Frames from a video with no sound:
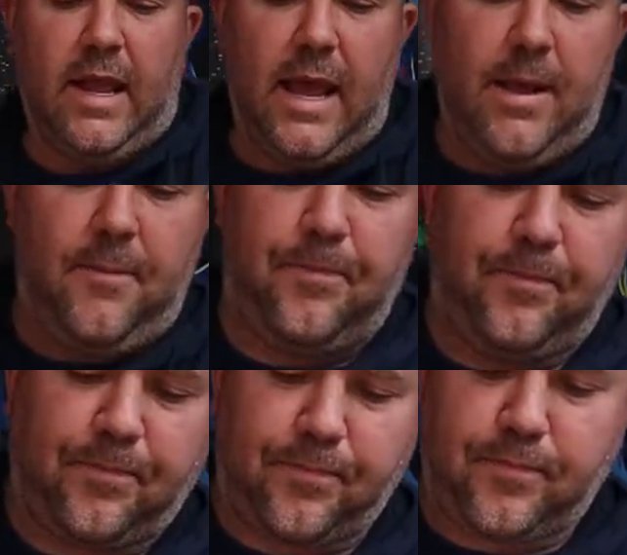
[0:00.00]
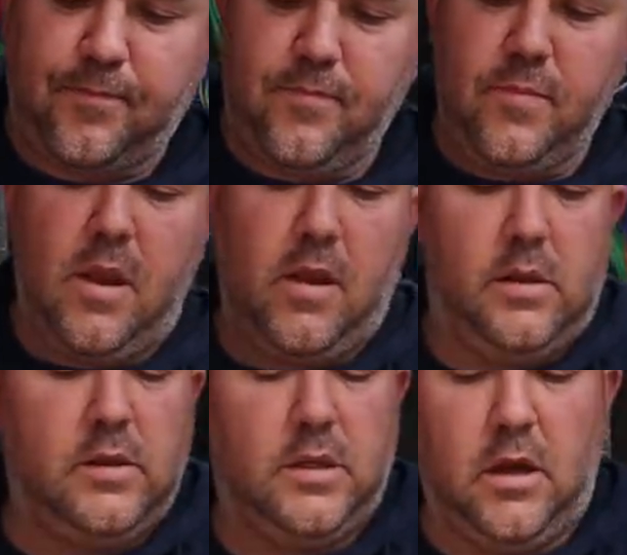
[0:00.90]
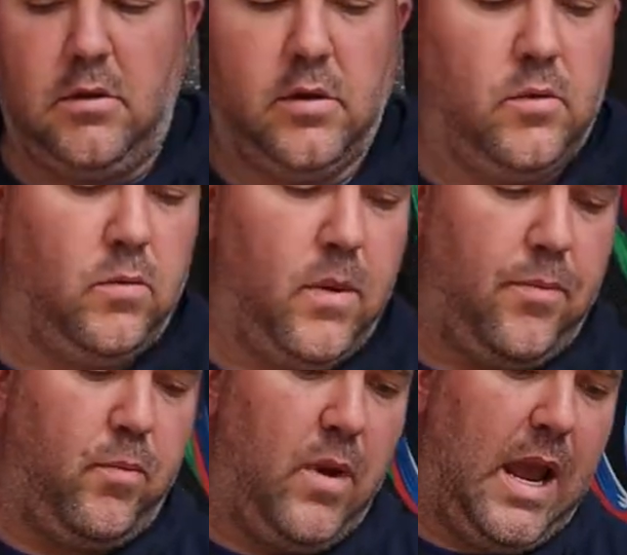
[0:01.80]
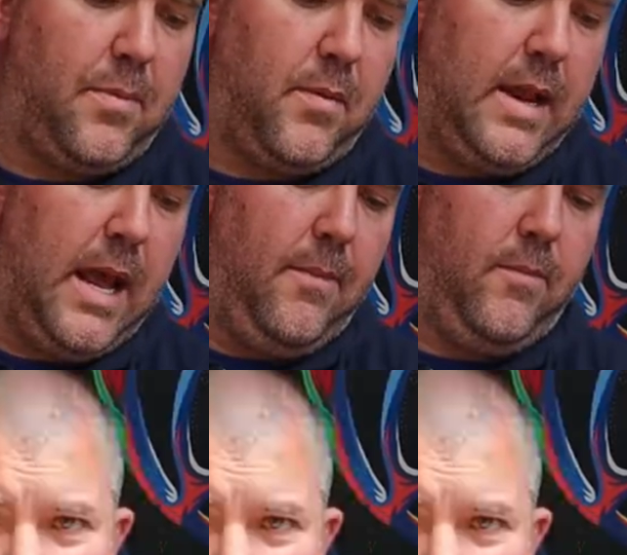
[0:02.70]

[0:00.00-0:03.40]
there. So we're, we're happy with that.